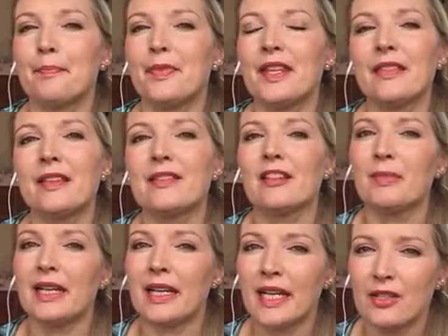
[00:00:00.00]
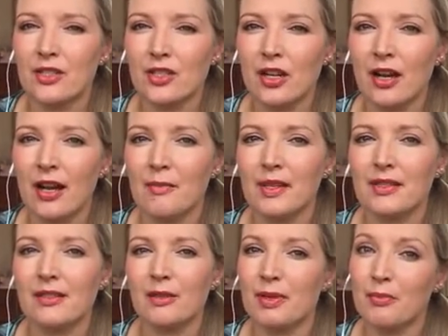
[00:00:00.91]
then there's going to be lunchtime, there's
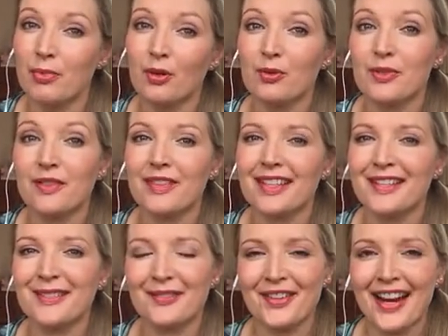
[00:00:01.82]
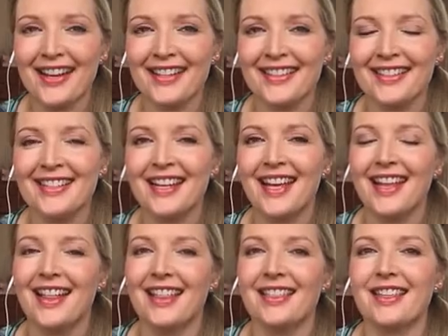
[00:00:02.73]
going to be bowls of things around,
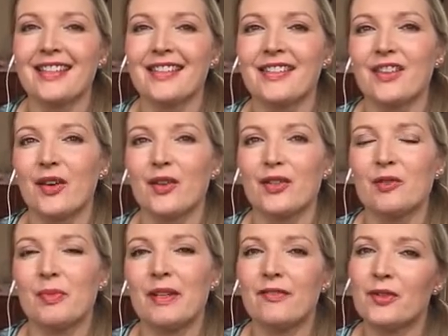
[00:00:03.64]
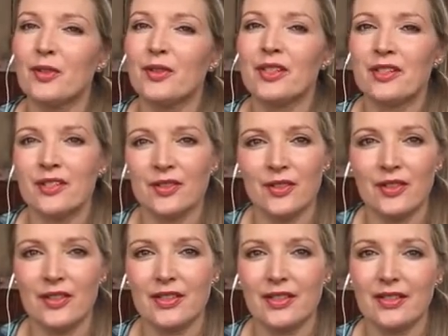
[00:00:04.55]
there's going to be food and
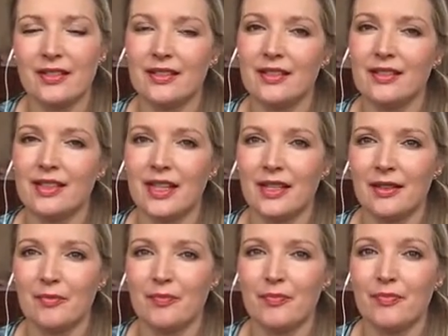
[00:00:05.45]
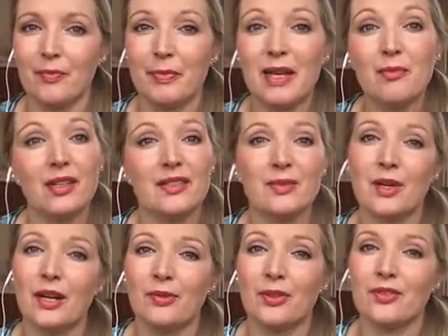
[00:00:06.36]
dessert and people as
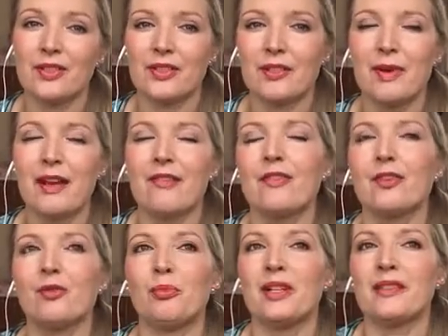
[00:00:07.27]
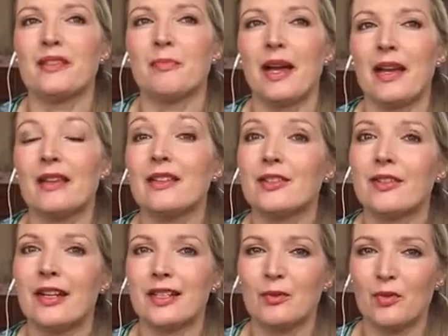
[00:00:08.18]
well, not just about food, but it's about
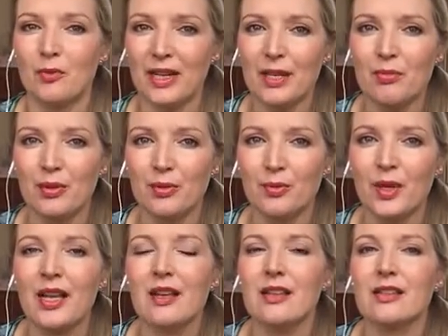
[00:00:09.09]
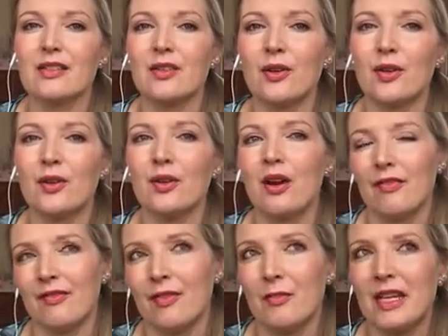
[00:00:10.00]
interacting with people. So
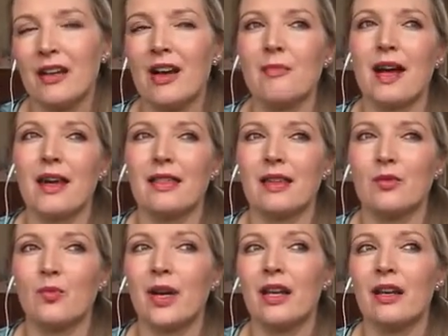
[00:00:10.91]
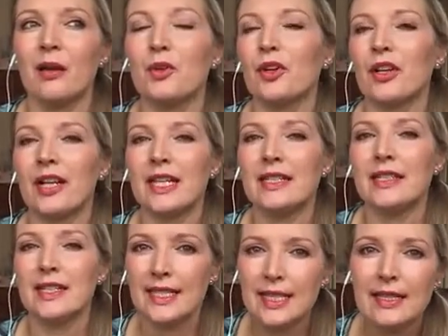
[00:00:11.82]
for me, I might think, well, I'm not going to eat
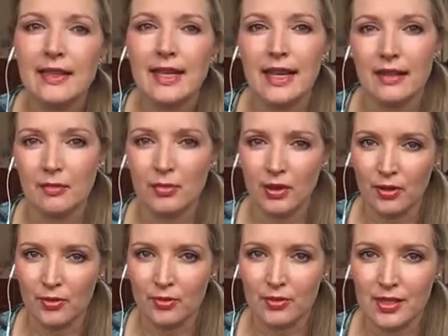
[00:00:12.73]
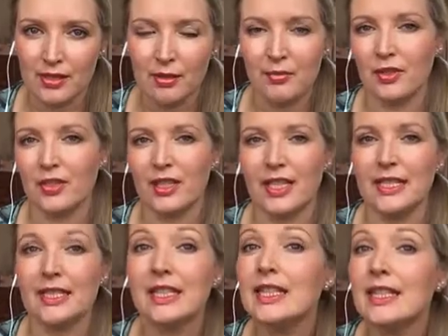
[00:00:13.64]
anything out of the bowls. I'm not going to
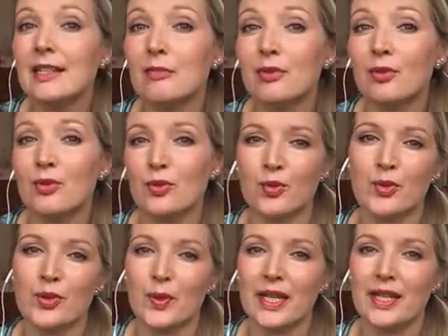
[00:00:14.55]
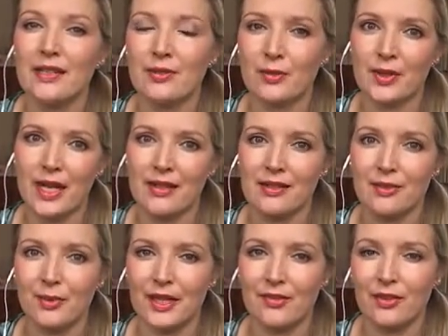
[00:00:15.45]
eat any nibbles or sweets or nuts
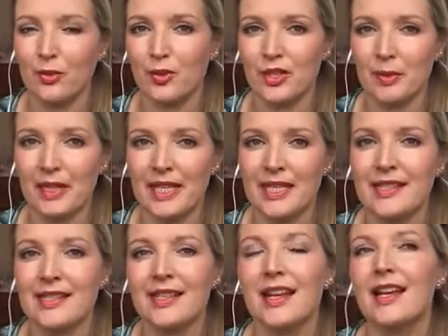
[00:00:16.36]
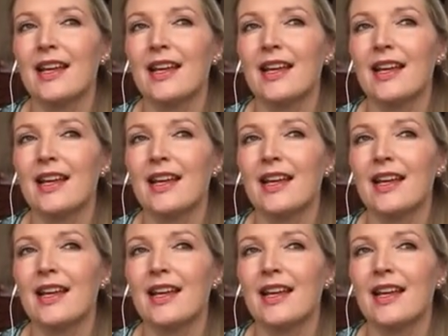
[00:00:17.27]
or whatever, or chippies.